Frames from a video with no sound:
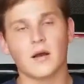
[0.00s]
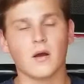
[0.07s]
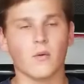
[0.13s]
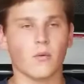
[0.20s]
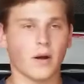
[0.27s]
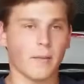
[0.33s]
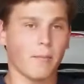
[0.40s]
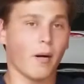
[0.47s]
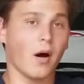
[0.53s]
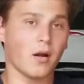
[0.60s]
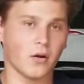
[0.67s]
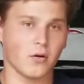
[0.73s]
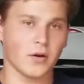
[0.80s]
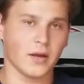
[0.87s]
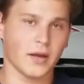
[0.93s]
where I
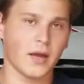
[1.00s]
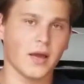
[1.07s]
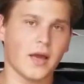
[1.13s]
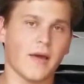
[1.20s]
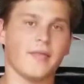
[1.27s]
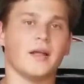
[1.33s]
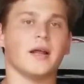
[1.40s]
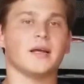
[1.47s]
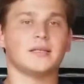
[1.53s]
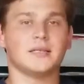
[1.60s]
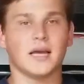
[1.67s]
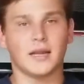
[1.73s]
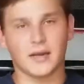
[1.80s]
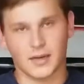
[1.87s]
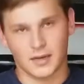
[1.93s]
bonded it and then I
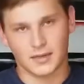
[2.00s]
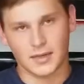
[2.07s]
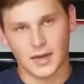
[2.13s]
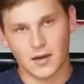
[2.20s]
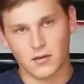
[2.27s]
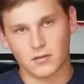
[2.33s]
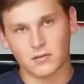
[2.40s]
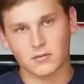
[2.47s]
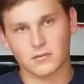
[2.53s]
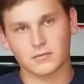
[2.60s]
sanded it down.